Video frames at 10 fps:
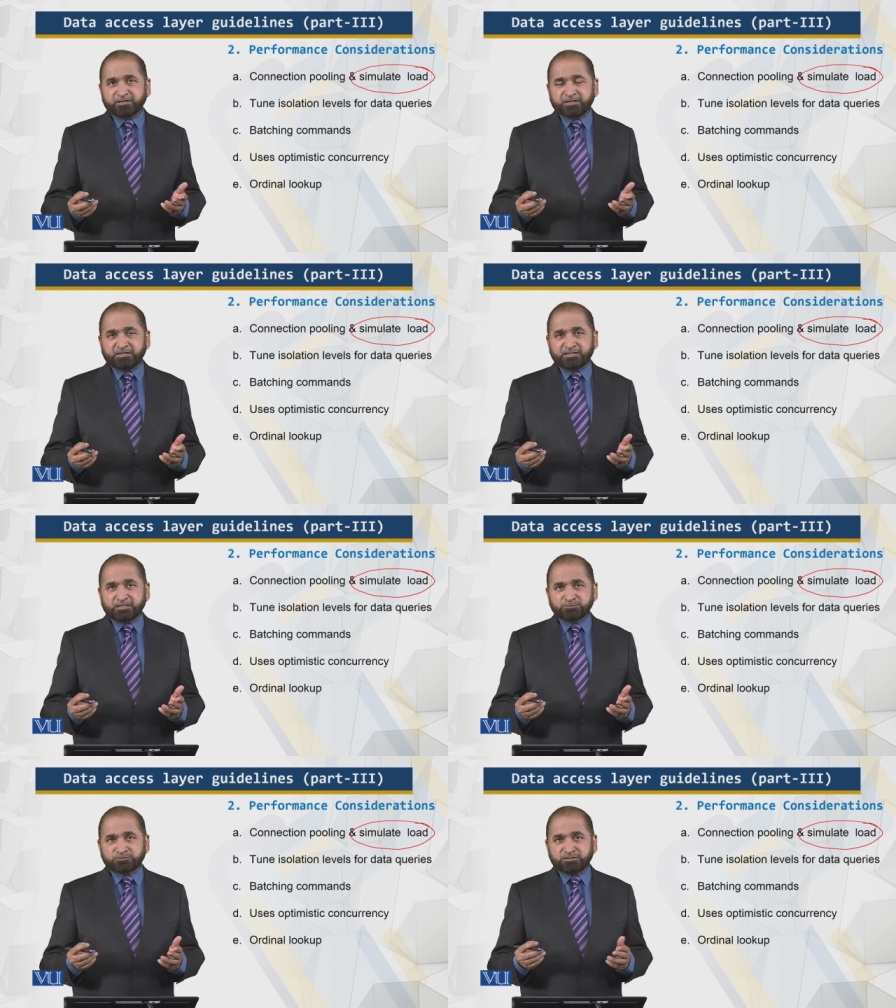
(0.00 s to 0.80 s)
in
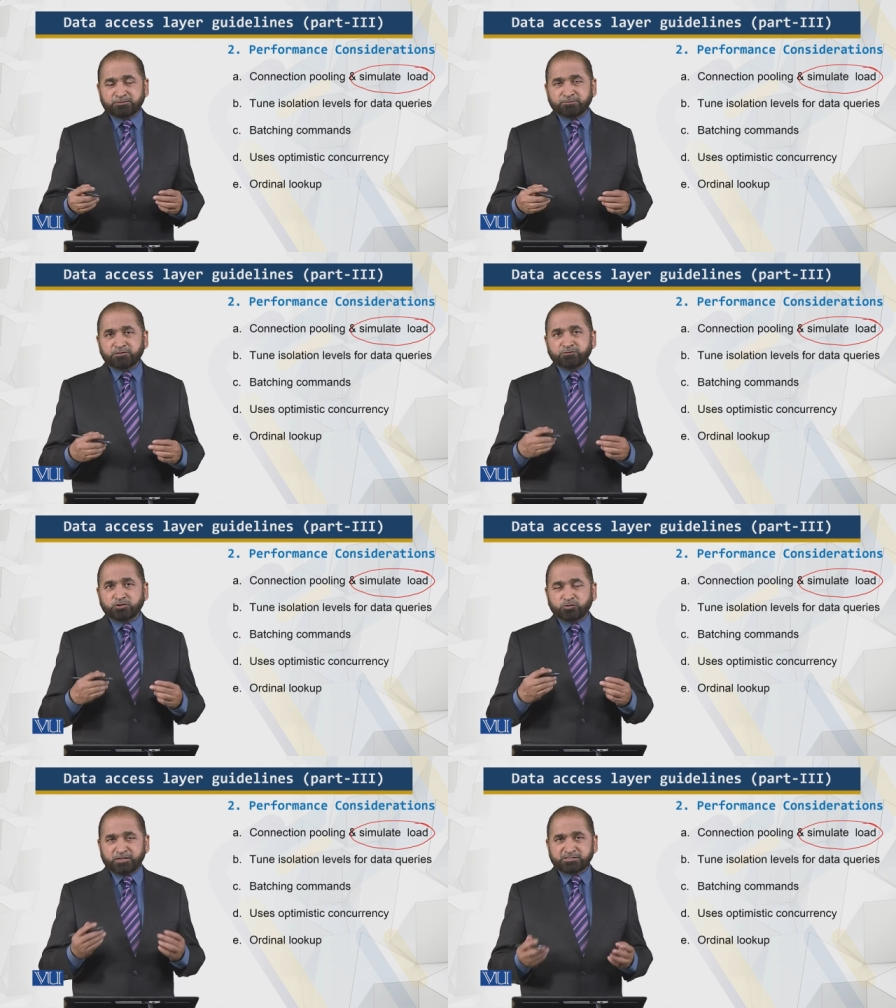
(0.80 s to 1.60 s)
terms of the number of
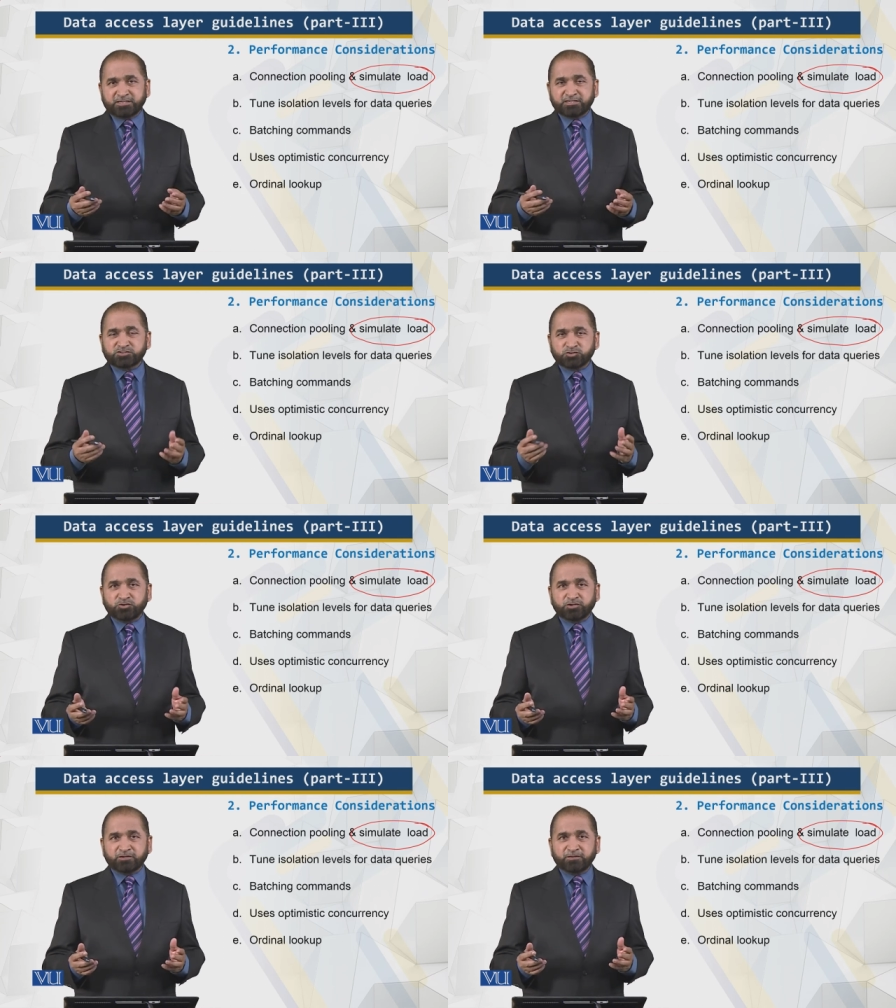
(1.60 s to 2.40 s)
requests and so
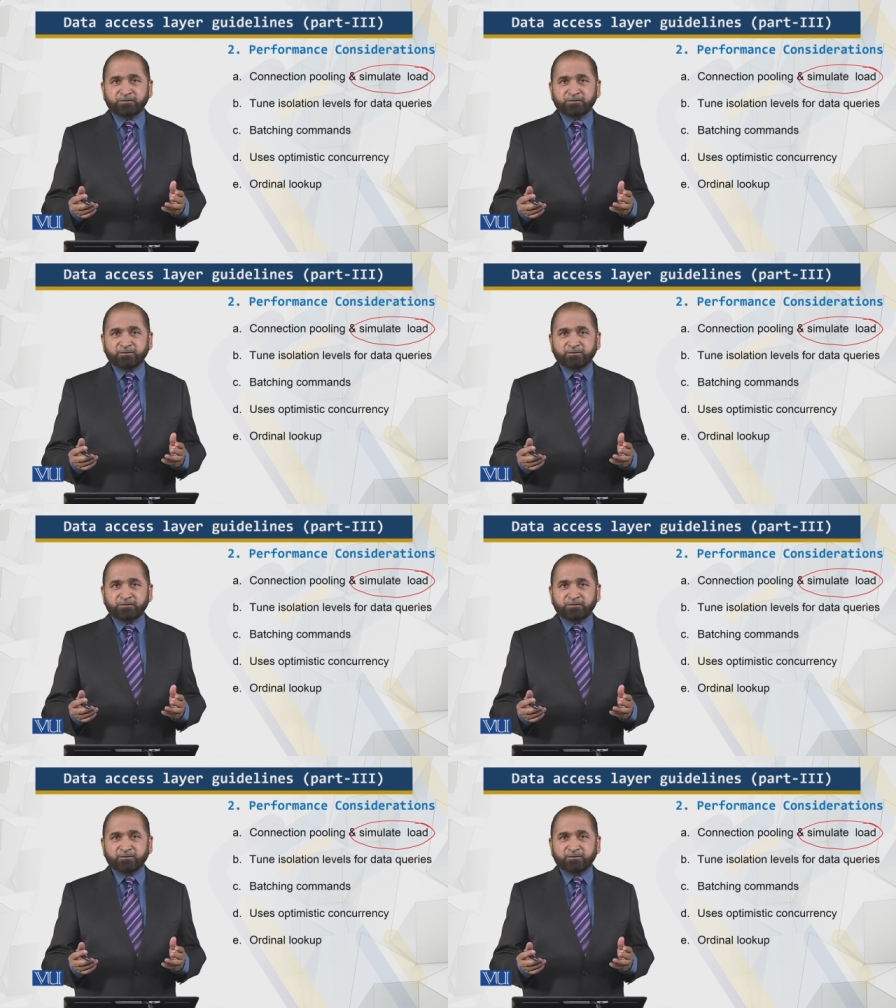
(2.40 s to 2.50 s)
on